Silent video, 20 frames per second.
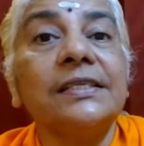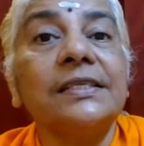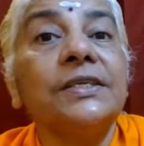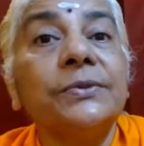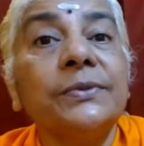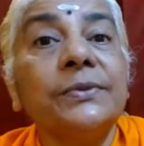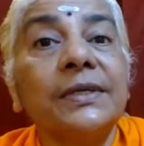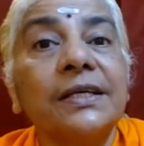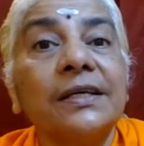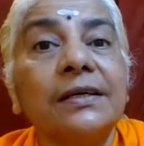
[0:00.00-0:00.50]

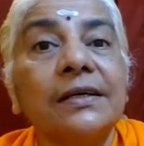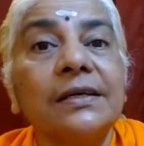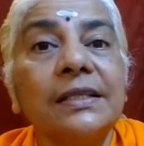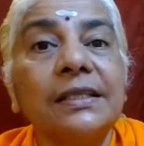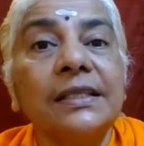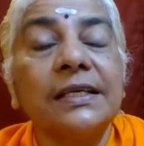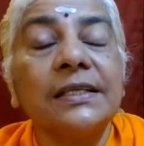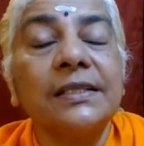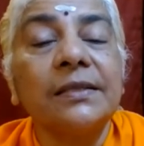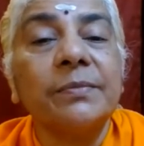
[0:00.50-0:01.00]
you
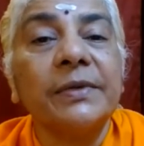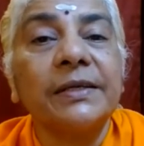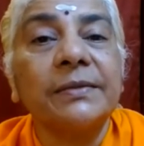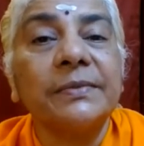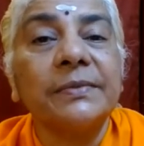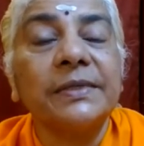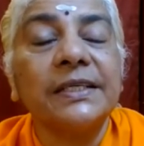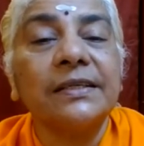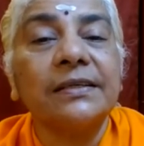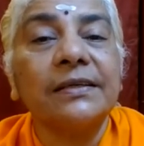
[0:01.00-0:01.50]
are that
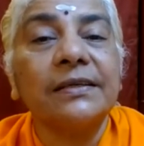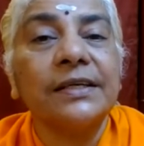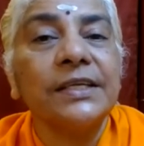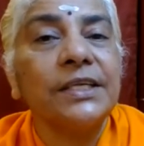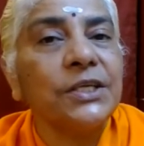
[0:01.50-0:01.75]
Brahma,